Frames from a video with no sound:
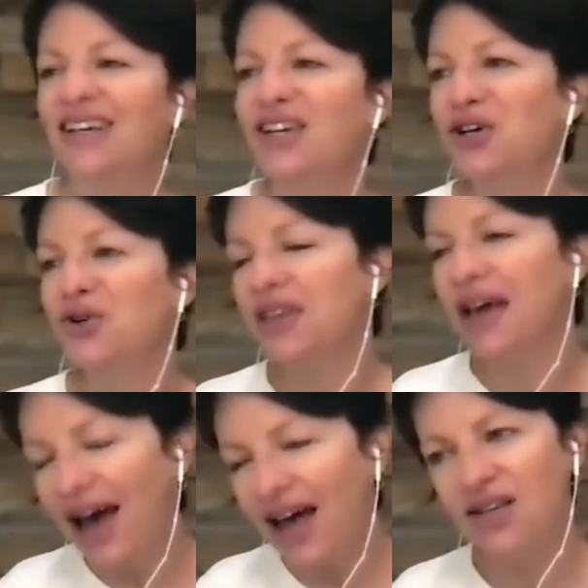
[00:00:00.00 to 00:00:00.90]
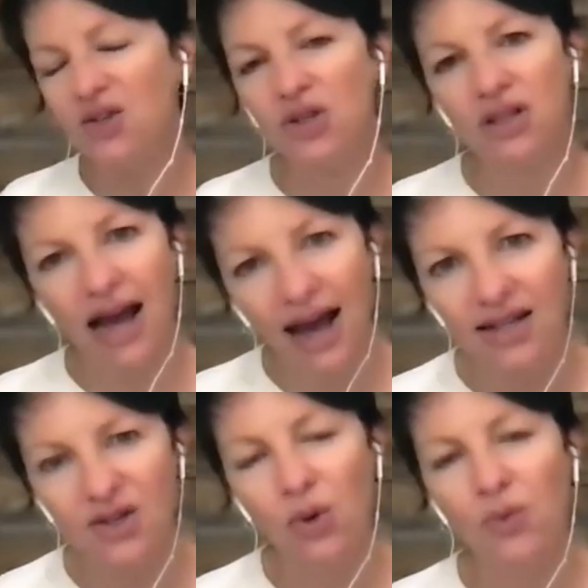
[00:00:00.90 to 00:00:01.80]
You know, that is that
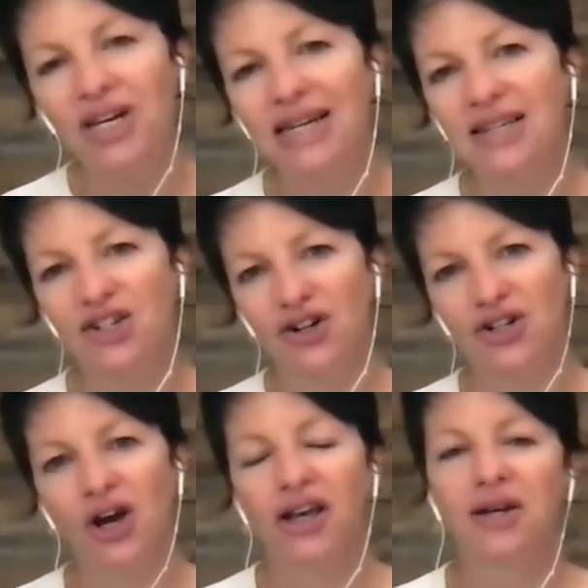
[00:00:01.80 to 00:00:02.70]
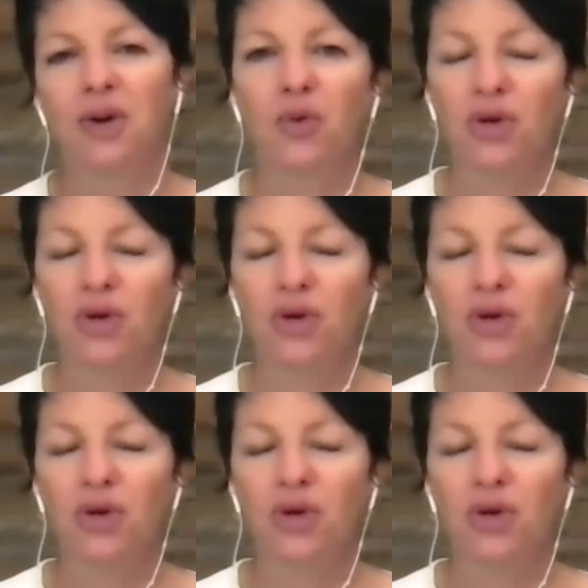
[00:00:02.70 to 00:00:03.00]
is what we need to start talking about.